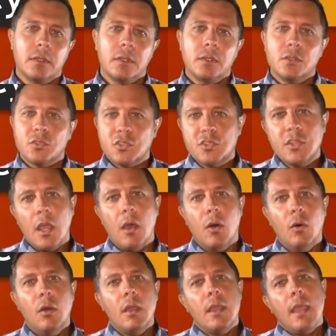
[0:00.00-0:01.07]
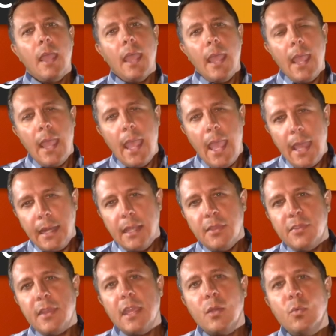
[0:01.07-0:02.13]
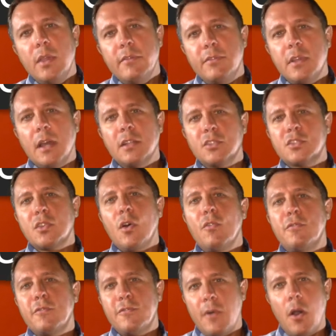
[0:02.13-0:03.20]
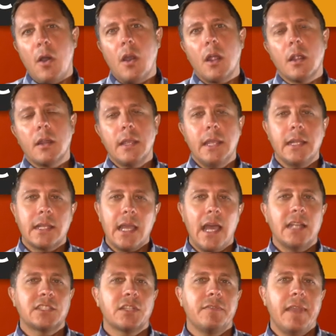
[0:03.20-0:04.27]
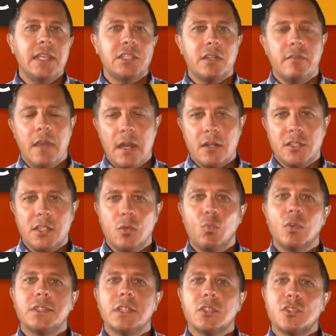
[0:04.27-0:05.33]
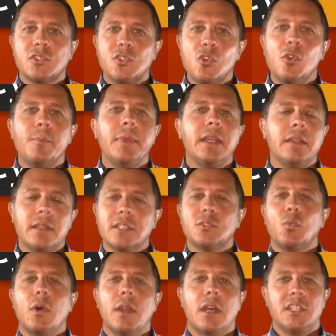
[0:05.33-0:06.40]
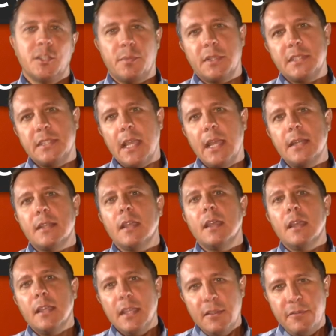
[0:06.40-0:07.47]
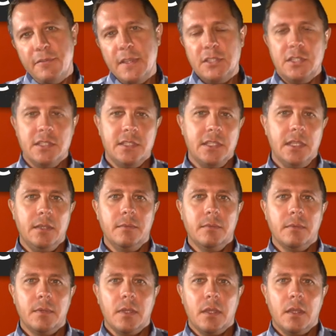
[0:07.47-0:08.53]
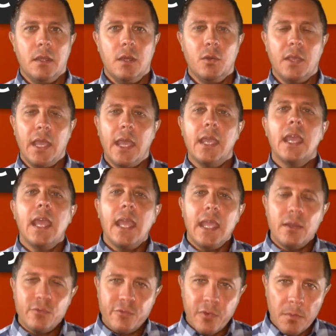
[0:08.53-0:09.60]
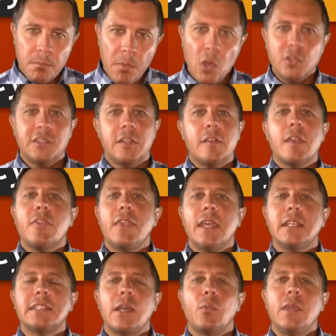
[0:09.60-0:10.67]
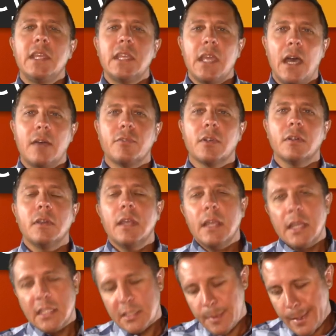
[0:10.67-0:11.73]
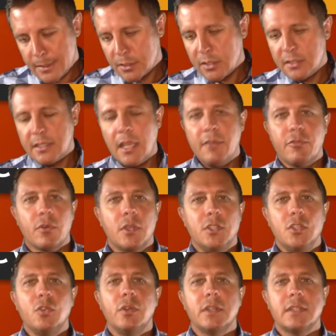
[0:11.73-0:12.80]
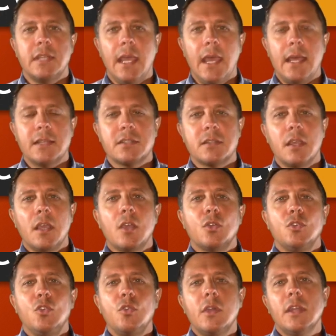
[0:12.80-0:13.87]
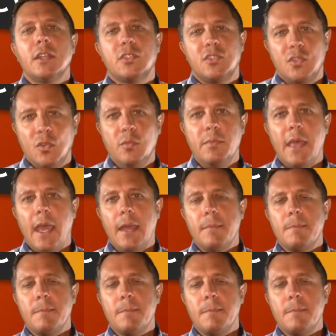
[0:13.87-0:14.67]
So, anything we've done so far in conservation of energy was assuming this 100% efficiency, okay? And for most of the things that we cover, especially say for a unit test, you can assume that.